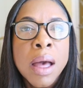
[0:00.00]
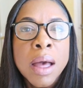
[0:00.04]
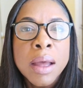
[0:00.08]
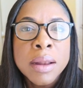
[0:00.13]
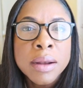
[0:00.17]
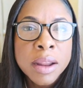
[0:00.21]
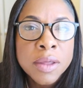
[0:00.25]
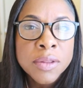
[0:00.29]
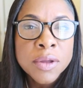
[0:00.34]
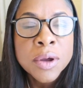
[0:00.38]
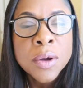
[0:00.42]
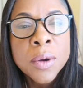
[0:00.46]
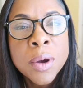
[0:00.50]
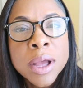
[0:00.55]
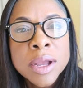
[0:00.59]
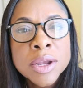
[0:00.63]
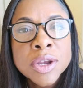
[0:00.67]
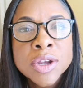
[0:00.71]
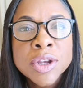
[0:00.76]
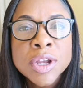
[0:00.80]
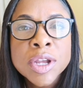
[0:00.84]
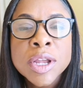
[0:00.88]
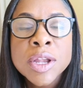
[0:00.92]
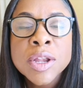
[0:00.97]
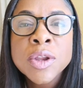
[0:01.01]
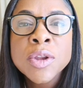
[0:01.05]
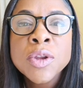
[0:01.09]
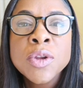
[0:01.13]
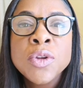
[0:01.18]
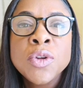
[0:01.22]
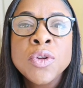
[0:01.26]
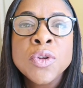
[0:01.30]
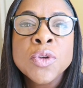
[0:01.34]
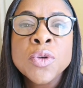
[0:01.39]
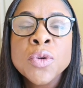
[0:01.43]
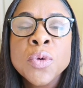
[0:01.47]
Another
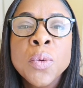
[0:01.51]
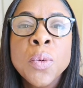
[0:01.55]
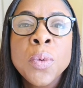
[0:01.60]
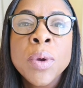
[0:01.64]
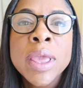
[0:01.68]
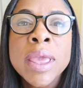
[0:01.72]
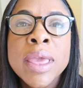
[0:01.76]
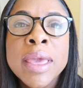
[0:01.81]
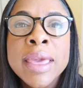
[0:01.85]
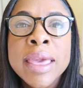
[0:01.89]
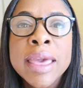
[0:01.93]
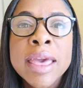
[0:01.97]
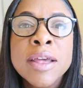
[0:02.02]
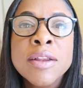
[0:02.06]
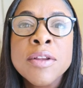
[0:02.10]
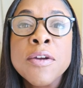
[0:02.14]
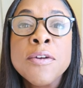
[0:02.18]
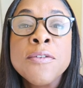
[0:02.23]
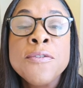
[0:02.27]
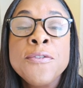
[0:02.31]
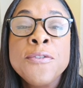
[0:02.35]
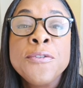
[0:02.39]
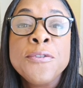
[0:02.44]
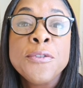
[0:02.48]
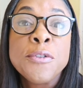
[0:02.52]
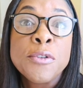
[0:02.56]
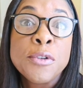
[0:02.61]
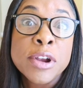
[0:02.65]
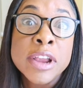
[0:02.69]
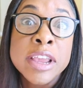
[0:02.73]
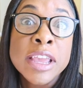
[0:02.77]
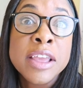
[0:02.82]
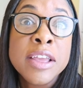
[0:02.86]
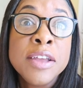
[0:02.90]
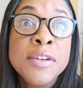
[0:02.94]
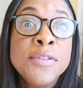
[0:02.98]
question, do we get
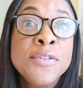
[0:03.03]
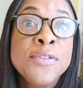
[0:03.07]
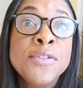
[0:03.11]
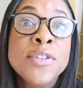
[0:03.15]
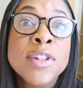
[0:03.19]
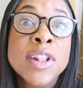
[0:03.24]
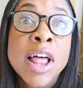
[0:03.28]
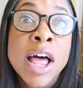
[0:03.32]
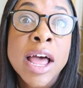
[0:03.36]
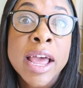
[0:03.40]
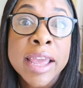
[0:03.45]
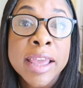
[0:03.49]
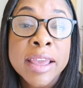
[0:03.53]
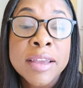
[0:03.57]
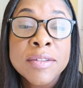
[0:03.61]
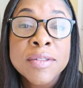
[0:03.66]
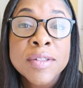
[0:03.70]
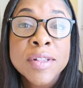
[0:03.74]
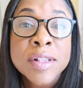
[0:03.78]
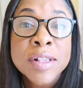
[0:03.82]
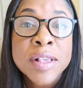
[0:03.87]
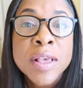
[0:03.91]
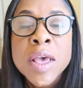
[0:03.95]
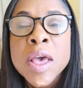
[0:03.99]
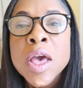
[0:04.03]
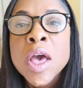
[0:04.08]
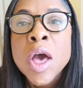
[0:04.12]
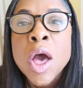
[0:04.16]
free flights?